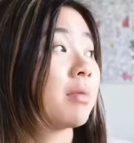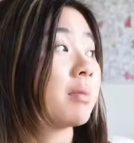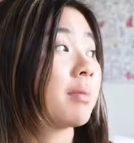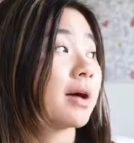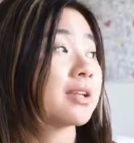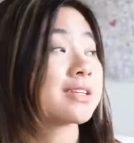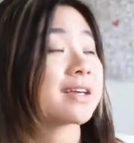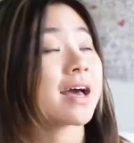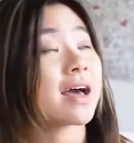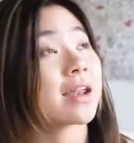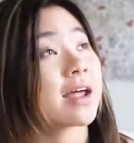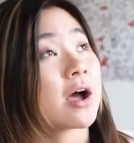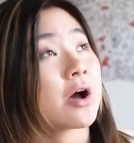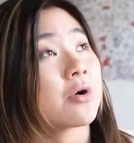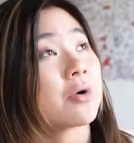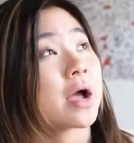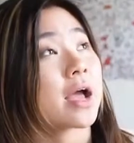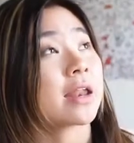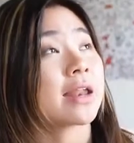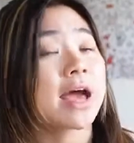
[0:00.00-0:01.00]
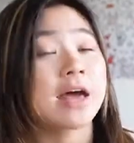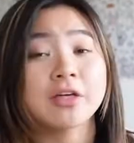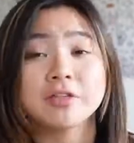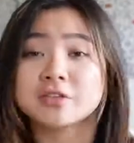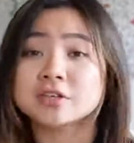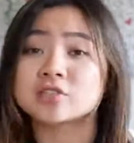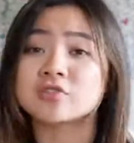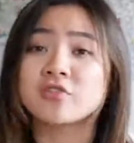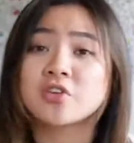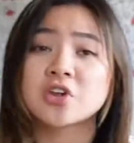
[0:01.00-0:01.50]
I'm about to head out and edit
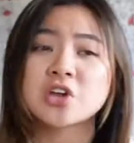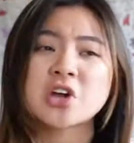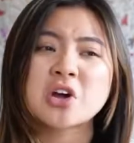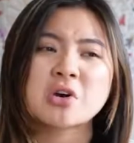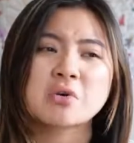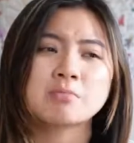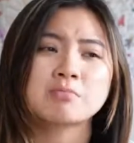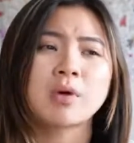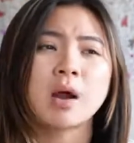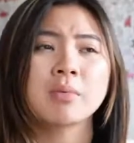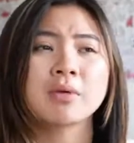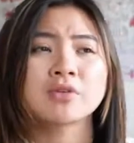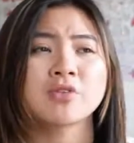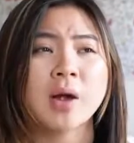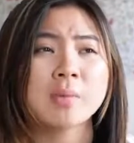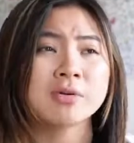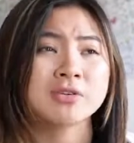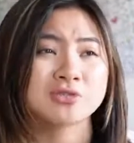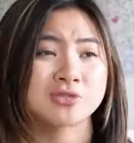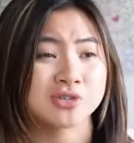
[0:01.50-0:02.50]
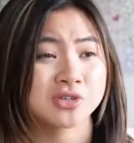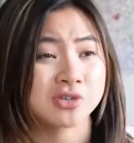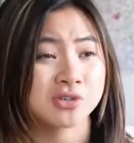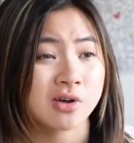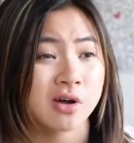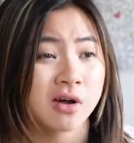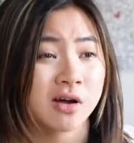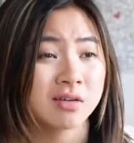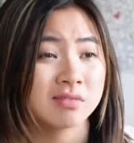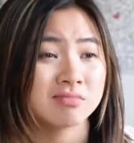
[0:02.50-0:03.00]
this video, probably grab a
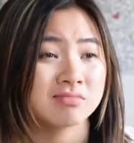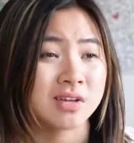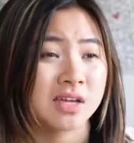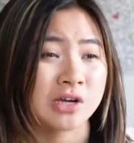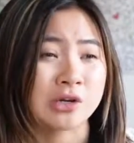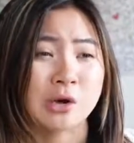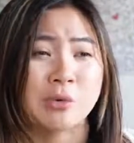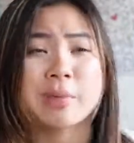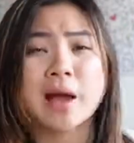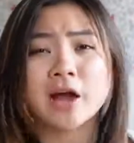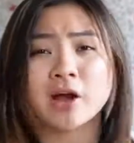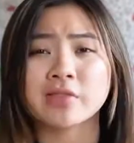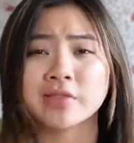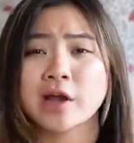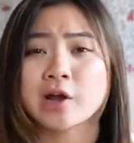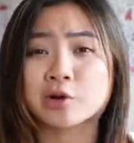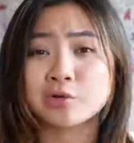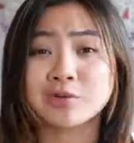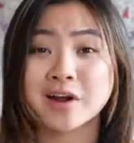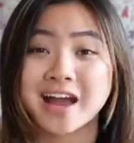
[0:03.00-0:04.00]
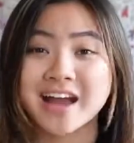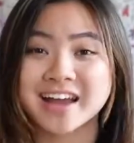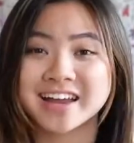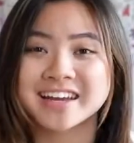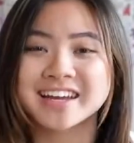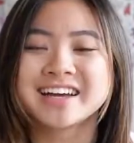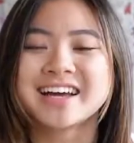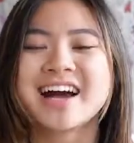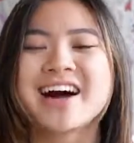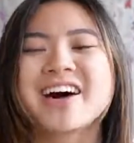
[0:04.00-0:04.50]
croissant and go back on that
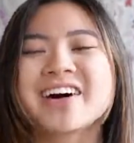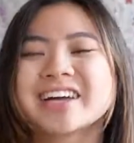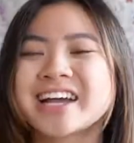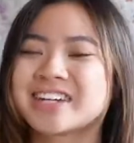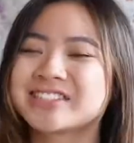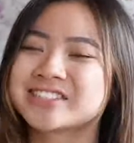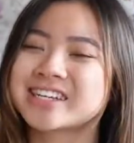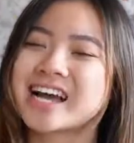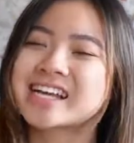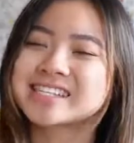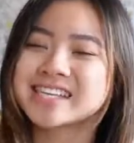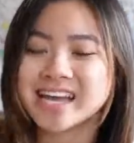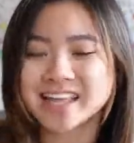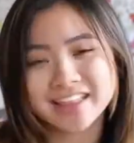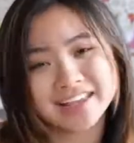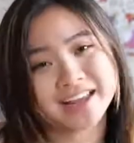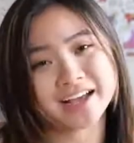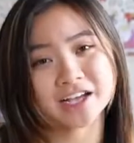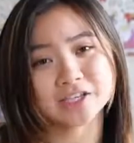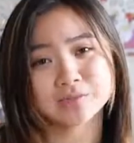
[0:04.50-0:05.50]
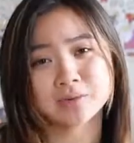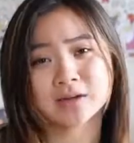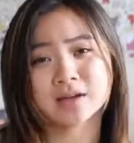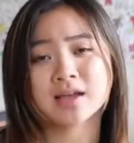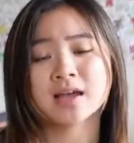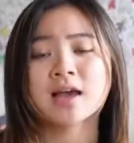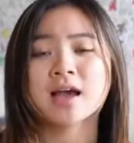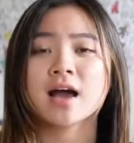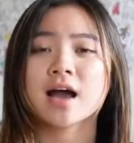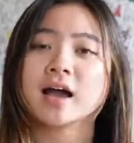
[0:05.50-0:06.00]
grind. I'll catch you guys in the next one.
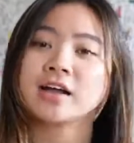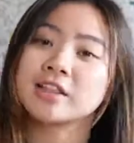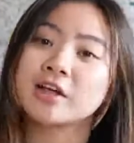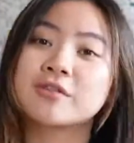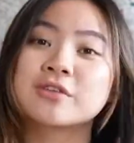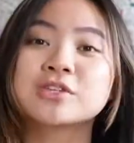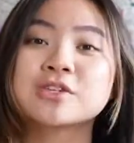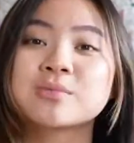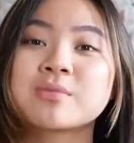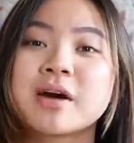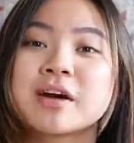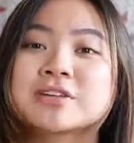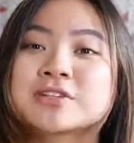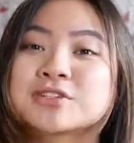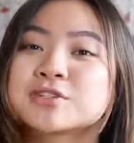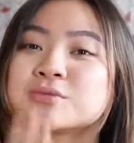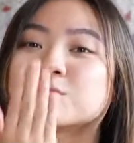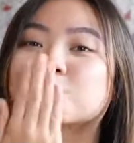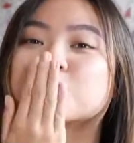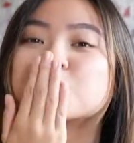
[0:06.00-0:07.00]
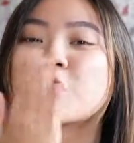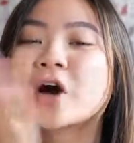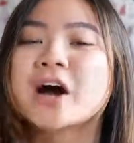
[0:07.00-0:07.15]
I love you so much.